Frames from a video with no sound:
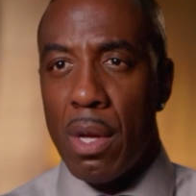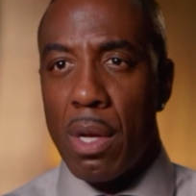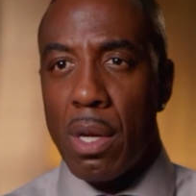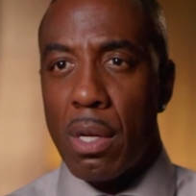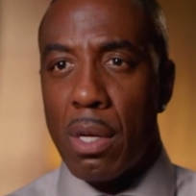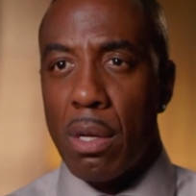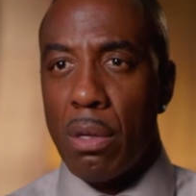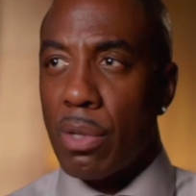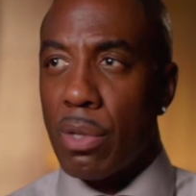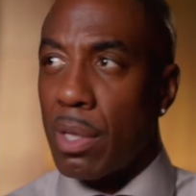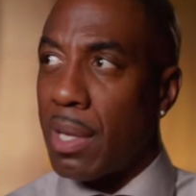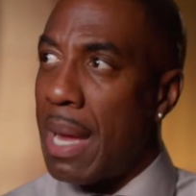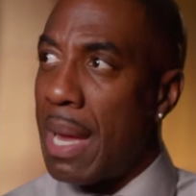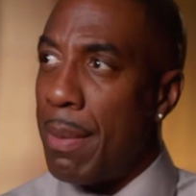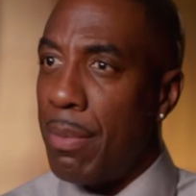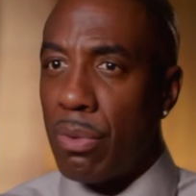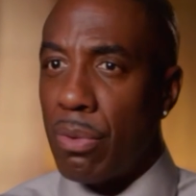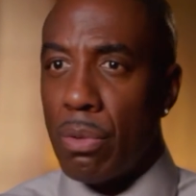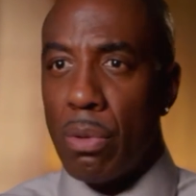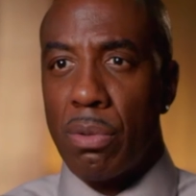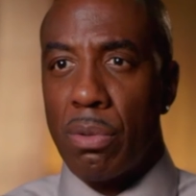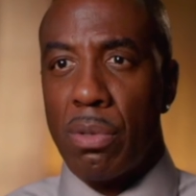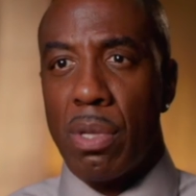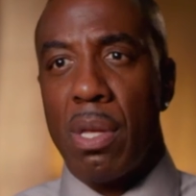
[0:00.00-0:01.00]
You know, the game
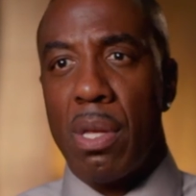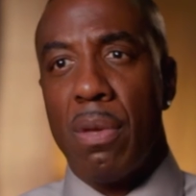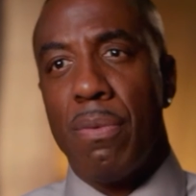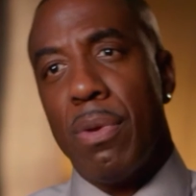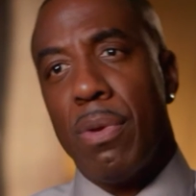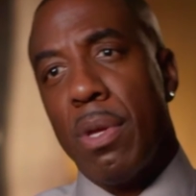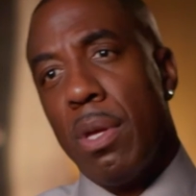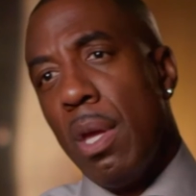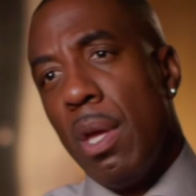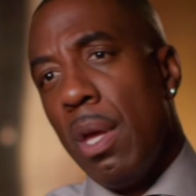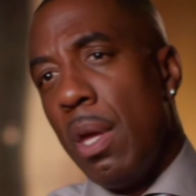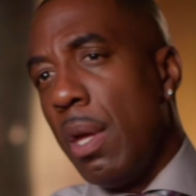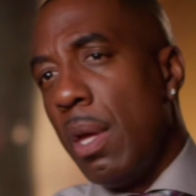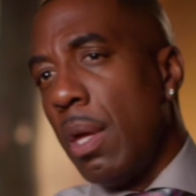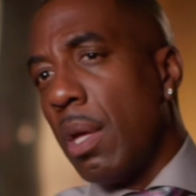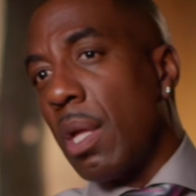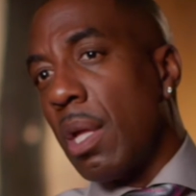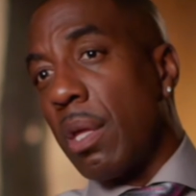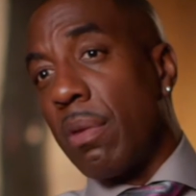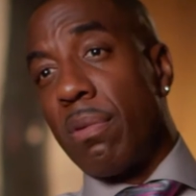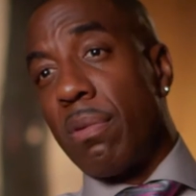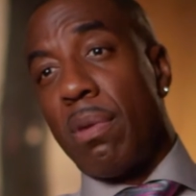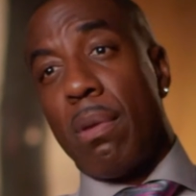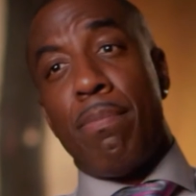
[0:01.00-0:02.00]
is on TV.
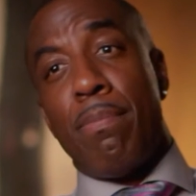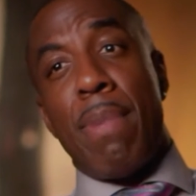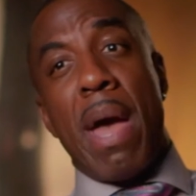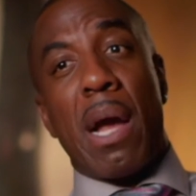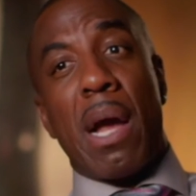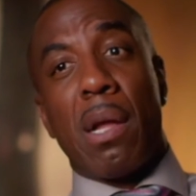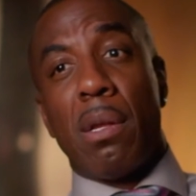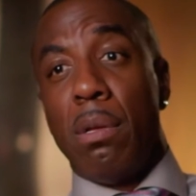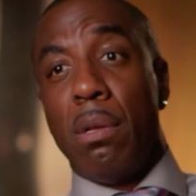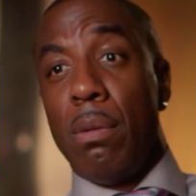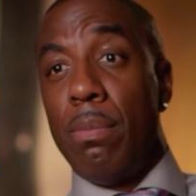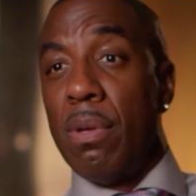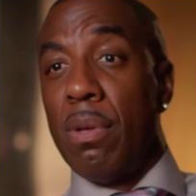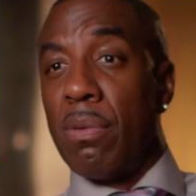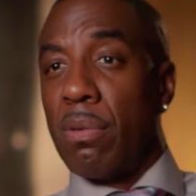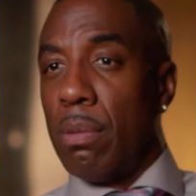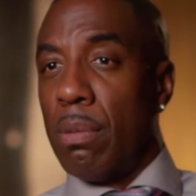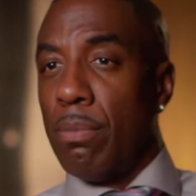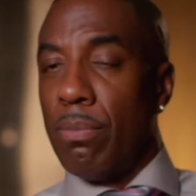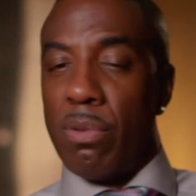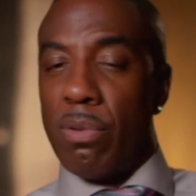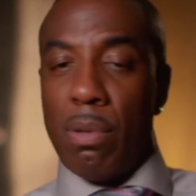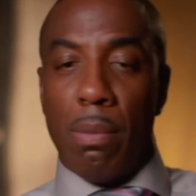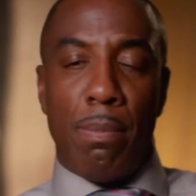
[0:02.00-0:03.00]
You sit back a little bit.
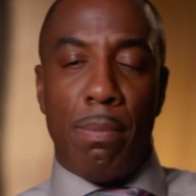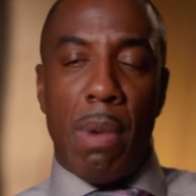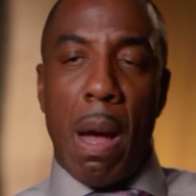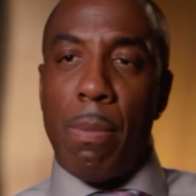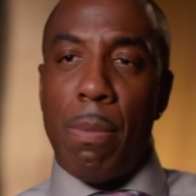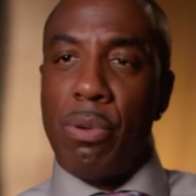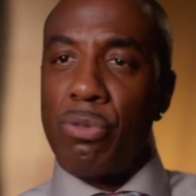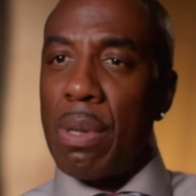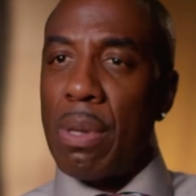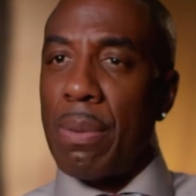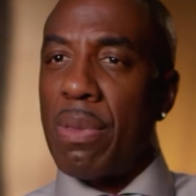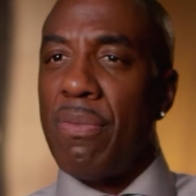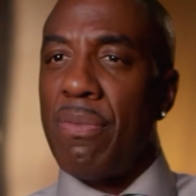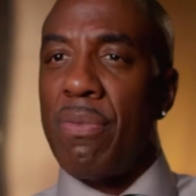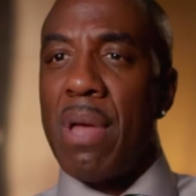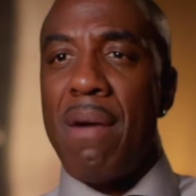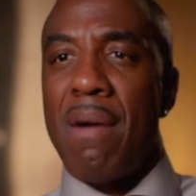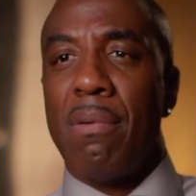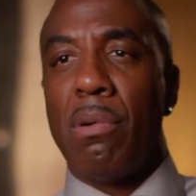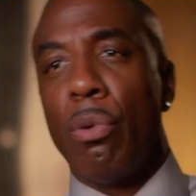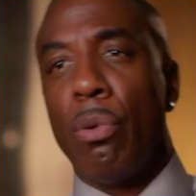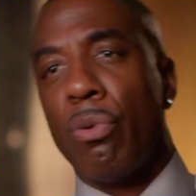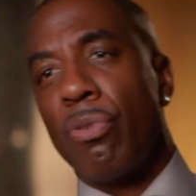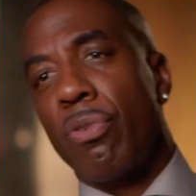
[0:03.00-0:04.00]
Some some barbershops even
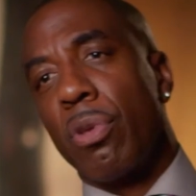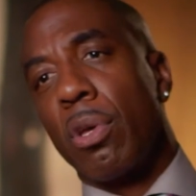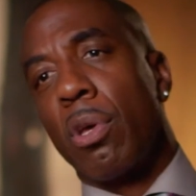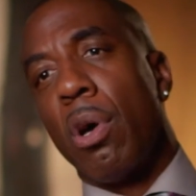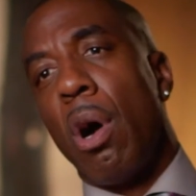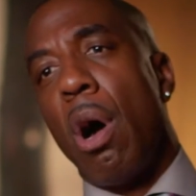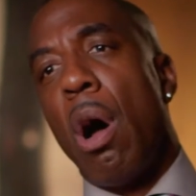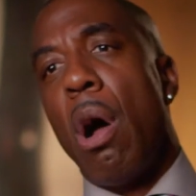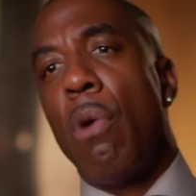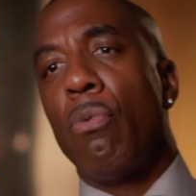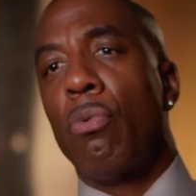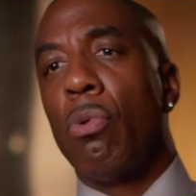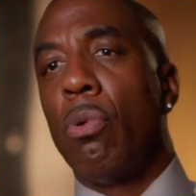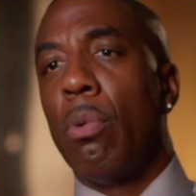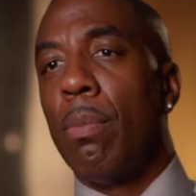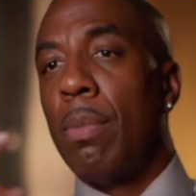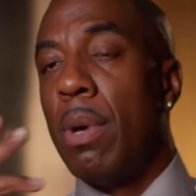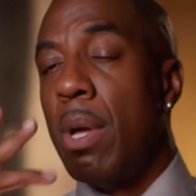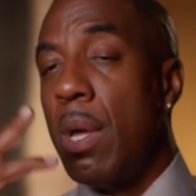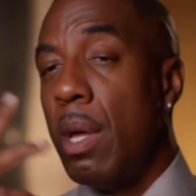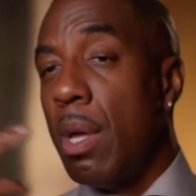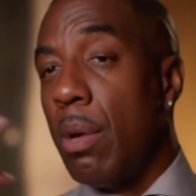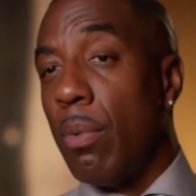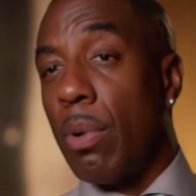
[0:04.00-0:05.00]
have a little cigar
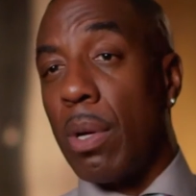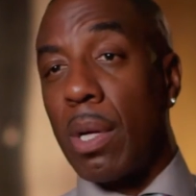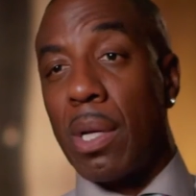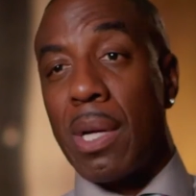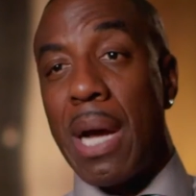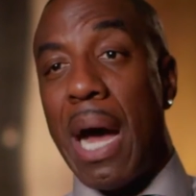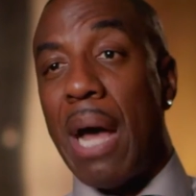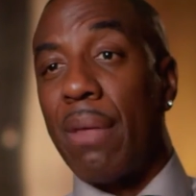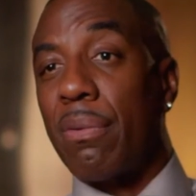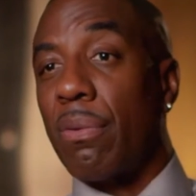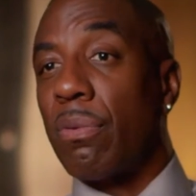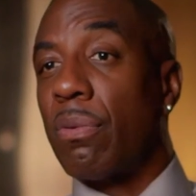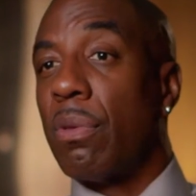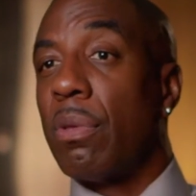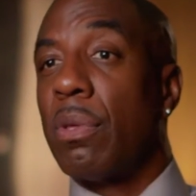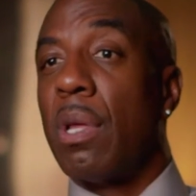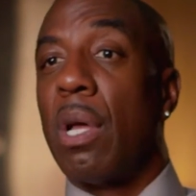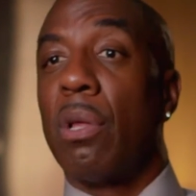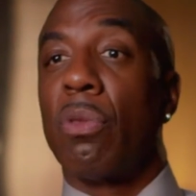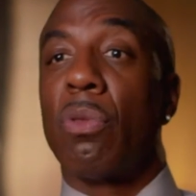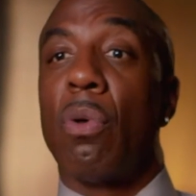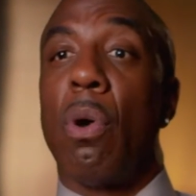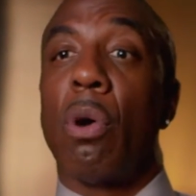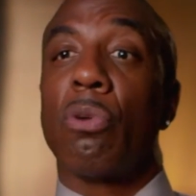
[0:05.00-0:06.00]
room where the guys will sit
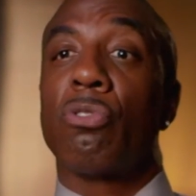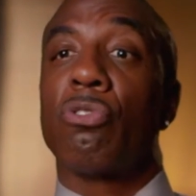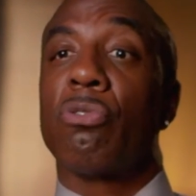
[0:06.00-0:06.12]
there and talk